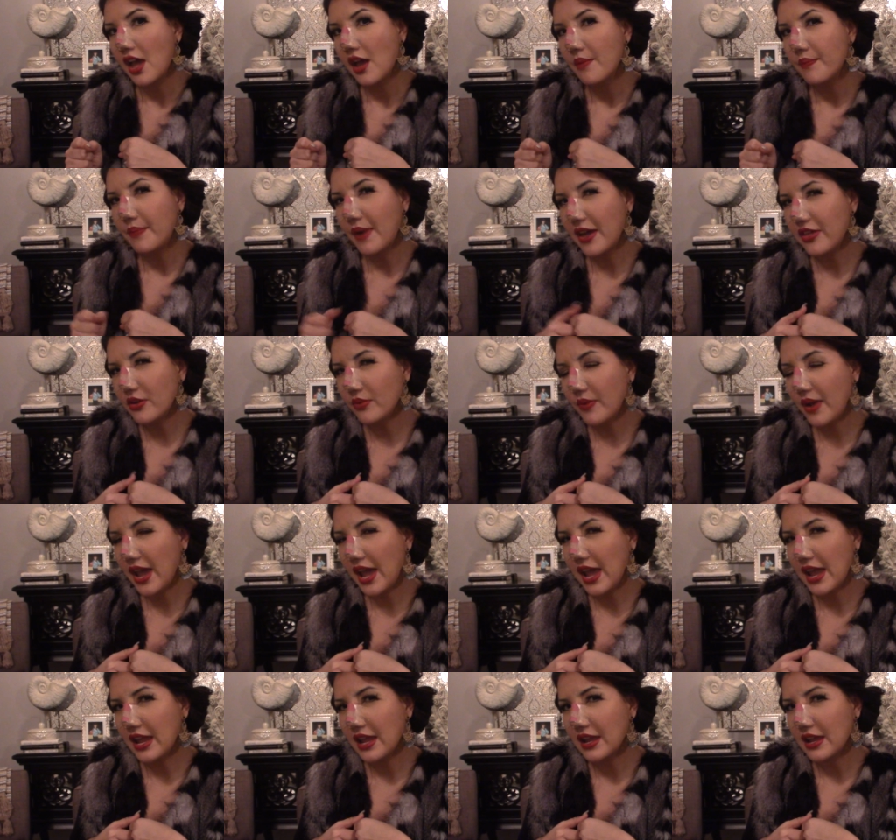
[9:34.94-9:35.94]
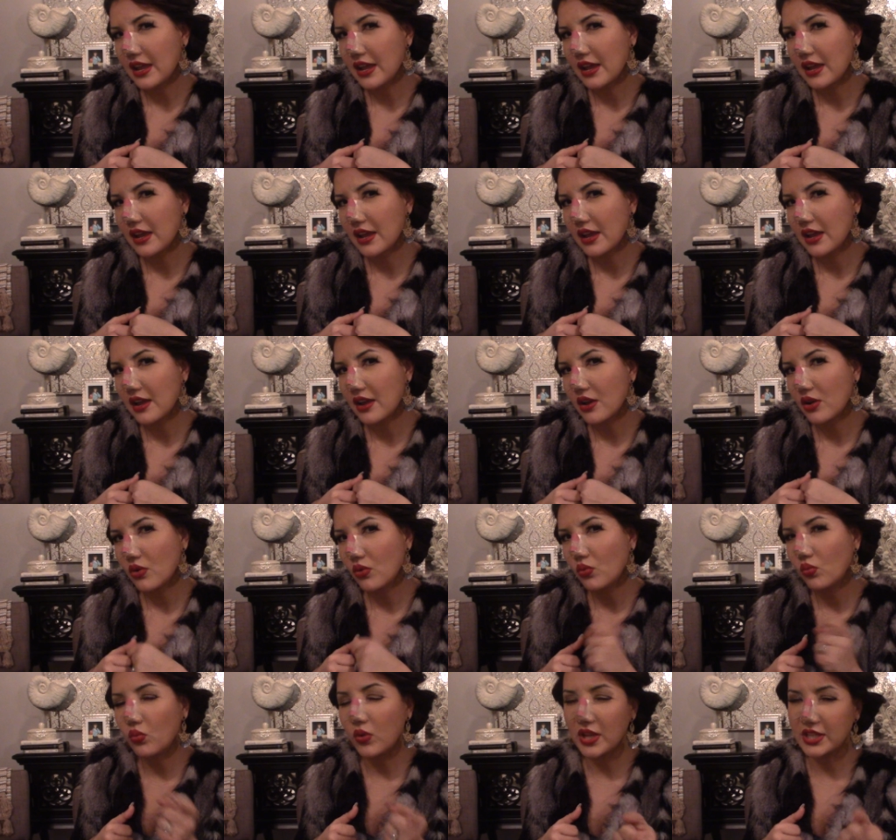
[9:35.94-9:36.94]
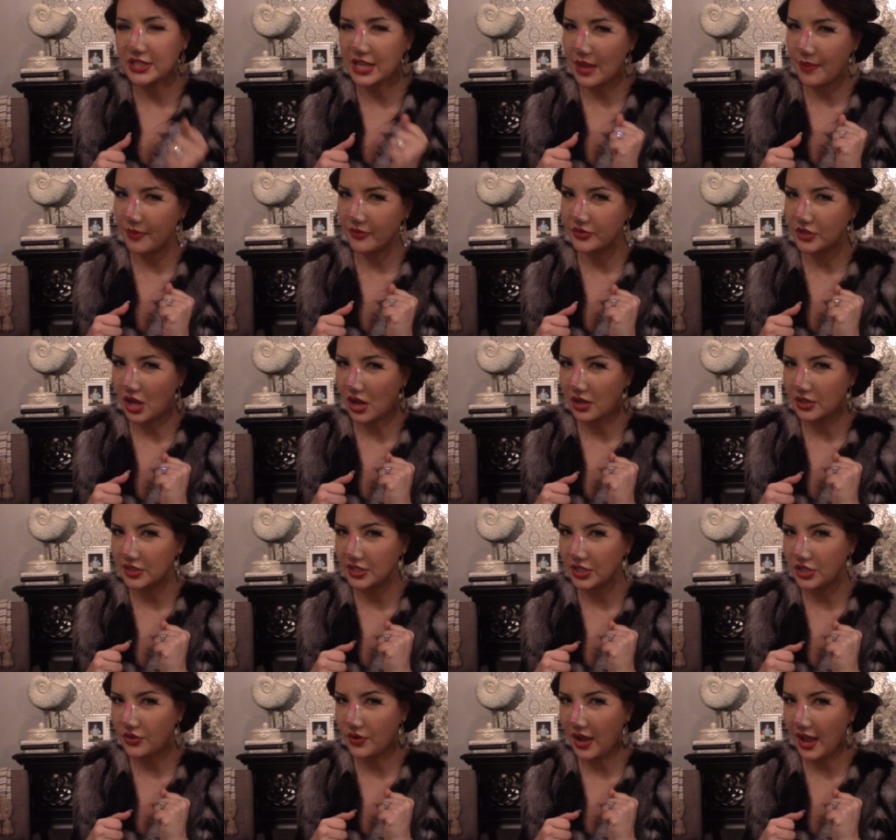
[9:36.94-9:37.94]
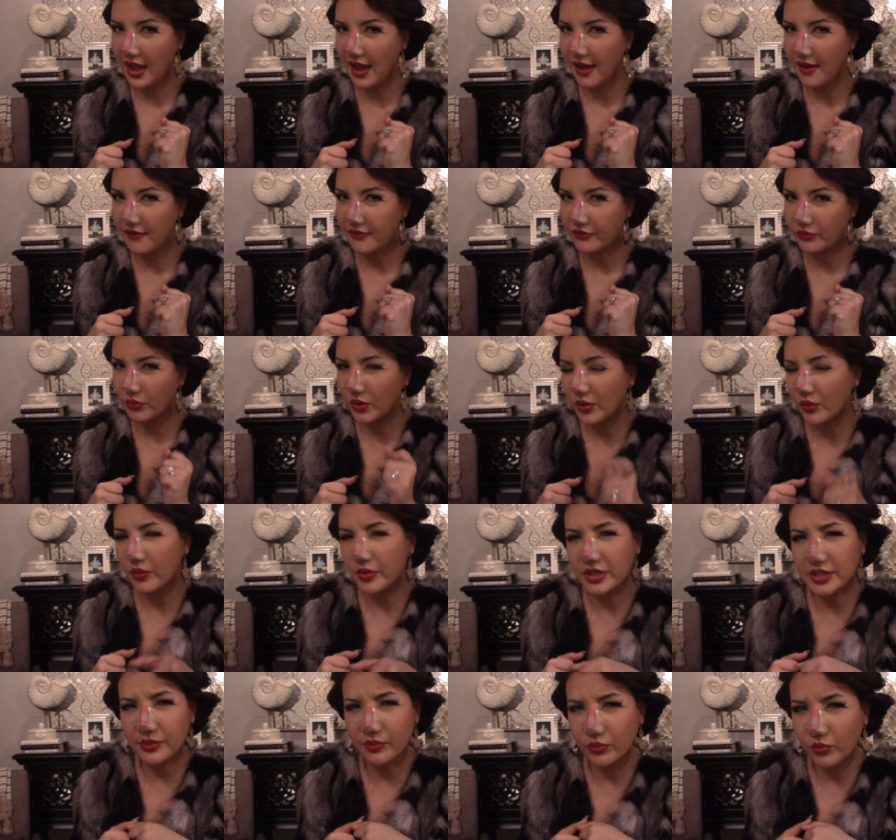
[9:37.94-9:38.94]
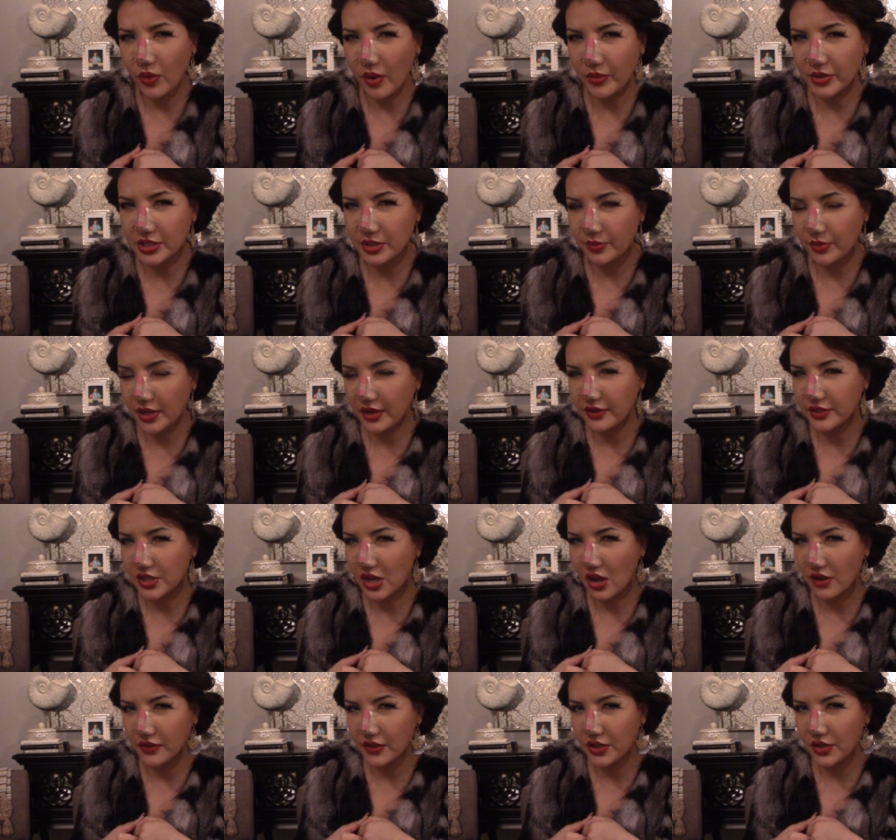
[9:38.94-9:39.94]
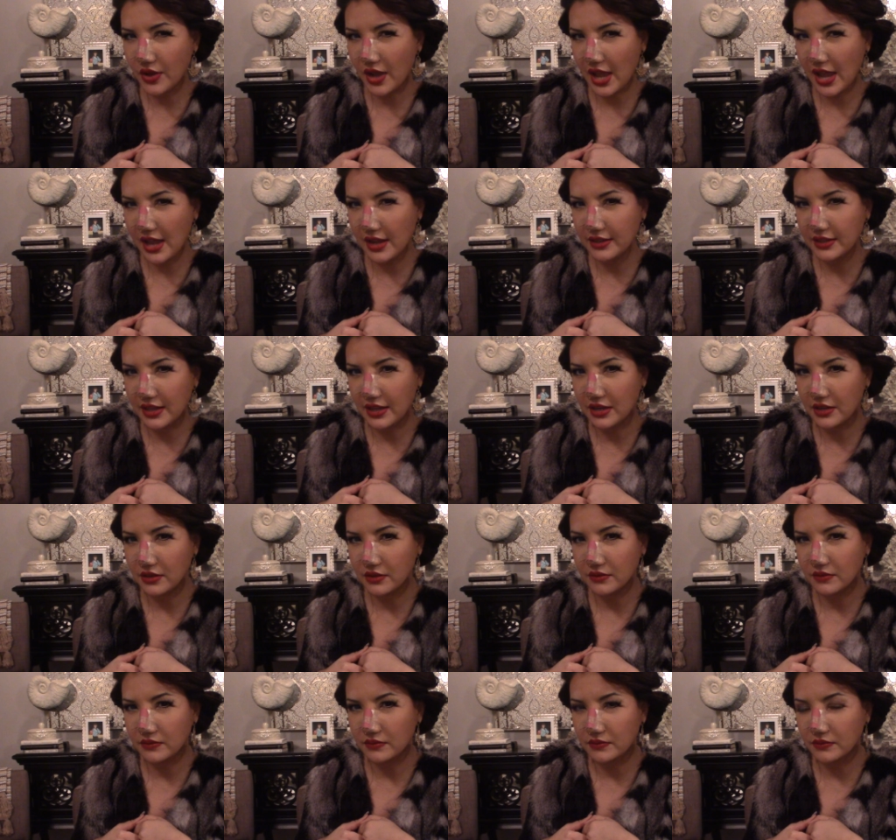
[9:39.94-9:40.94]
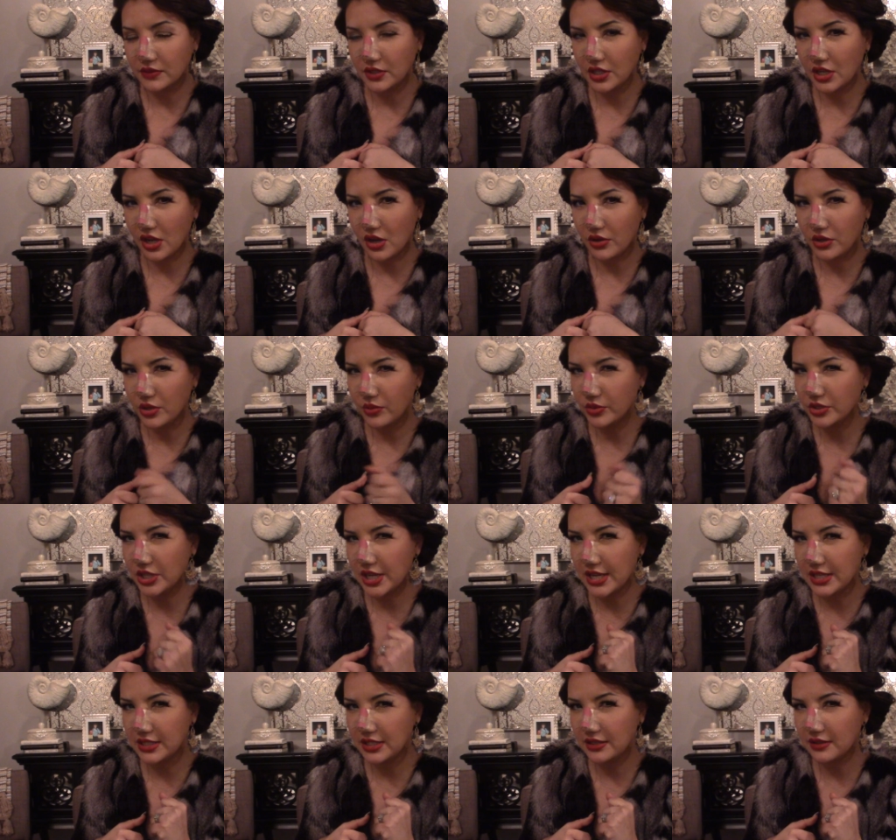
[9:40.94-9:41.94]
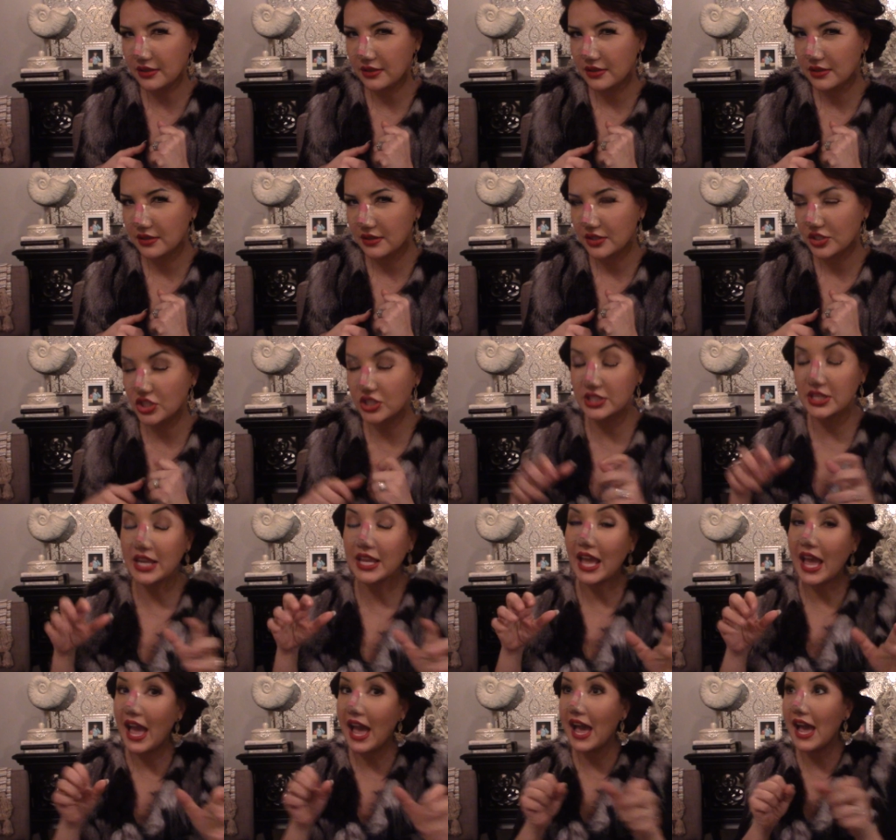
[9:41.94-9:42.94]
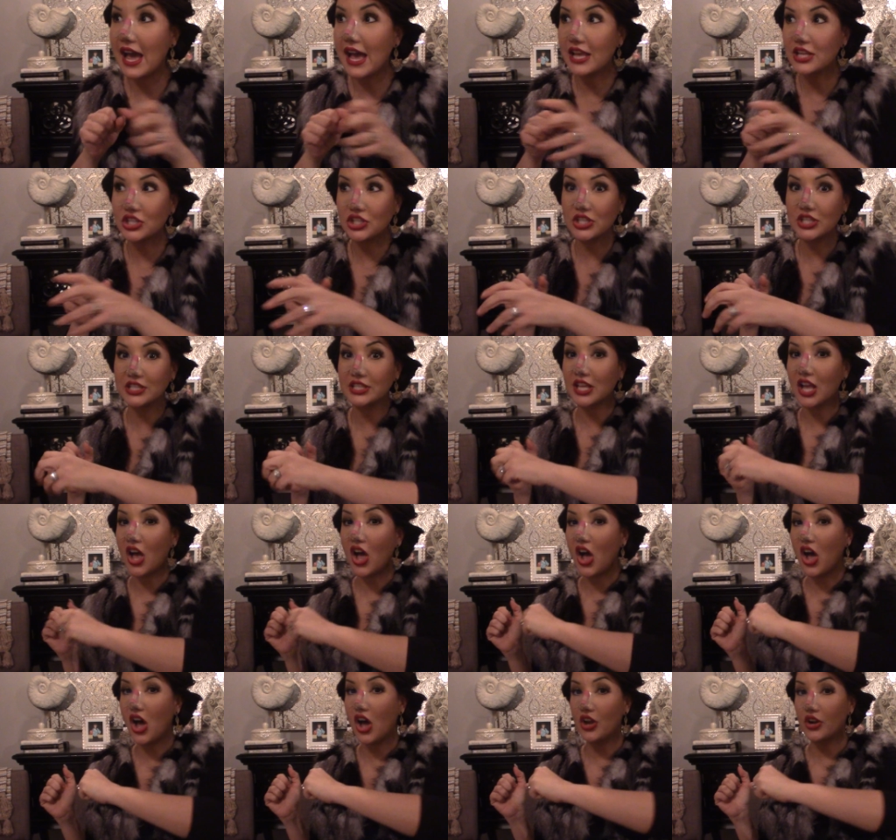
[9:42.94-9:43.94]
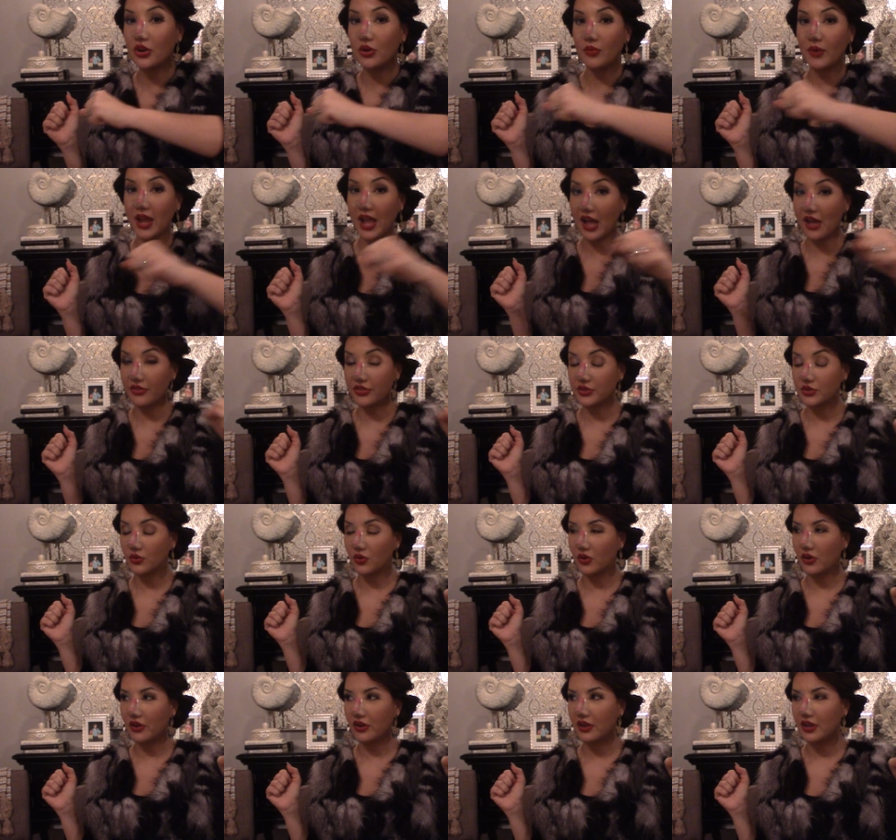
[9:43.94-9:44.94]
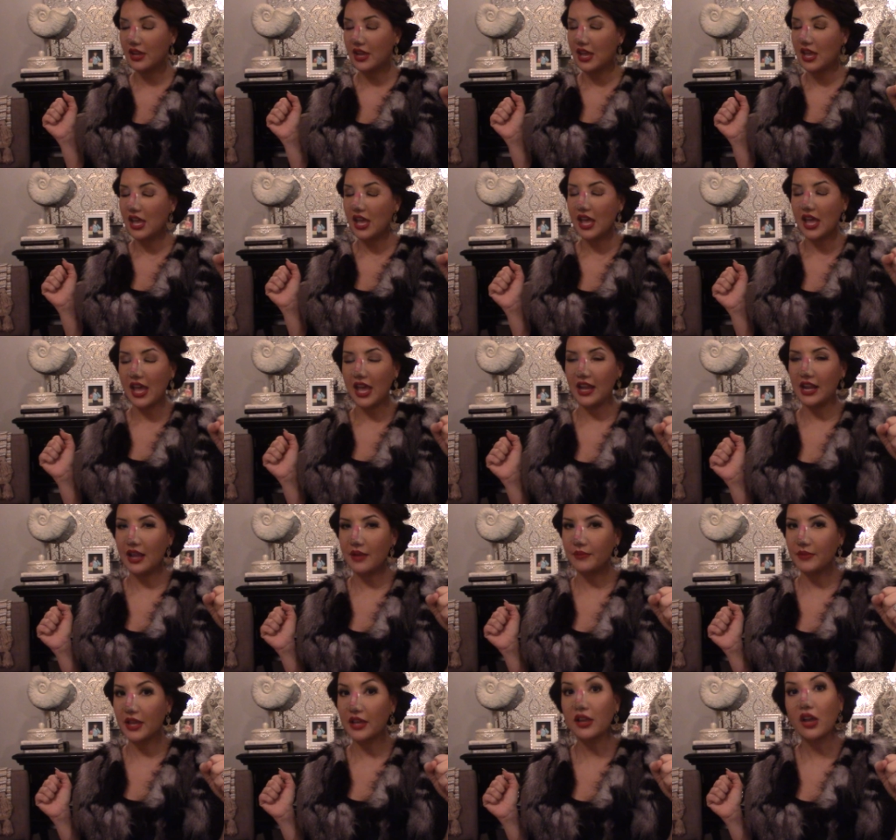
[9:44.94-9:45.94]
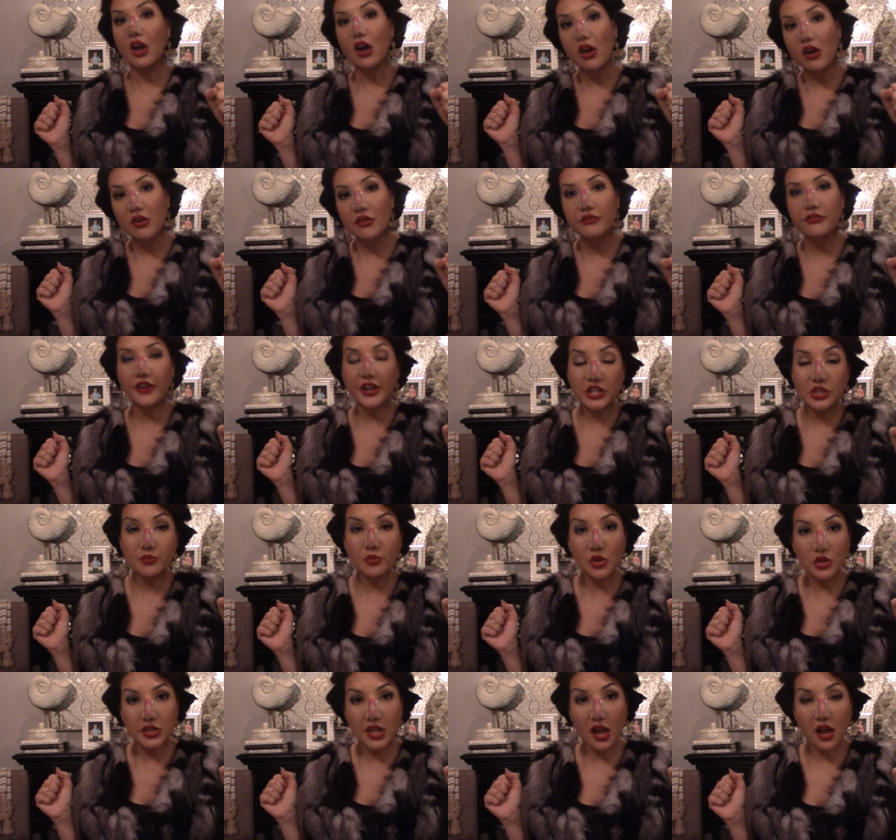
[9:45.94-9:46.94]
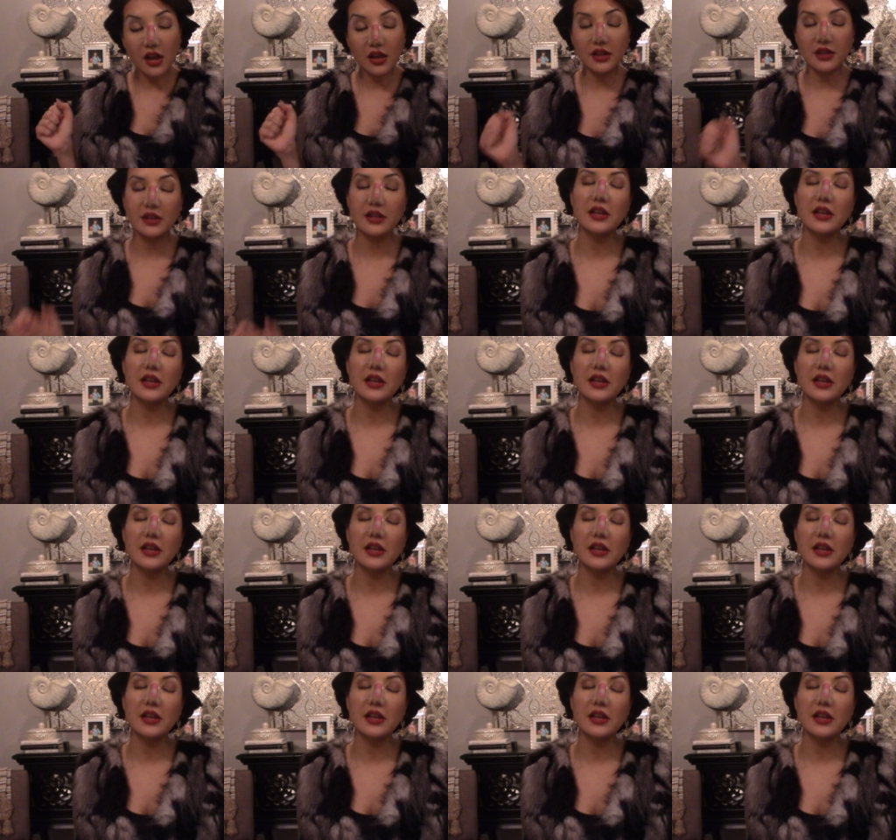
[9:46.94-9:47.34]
by the way, what type of dog did you have? What was the breed of the dog that you had that, you were chasing? Just like as she's on her way out the door. And I'm like, oh, French Bulldog.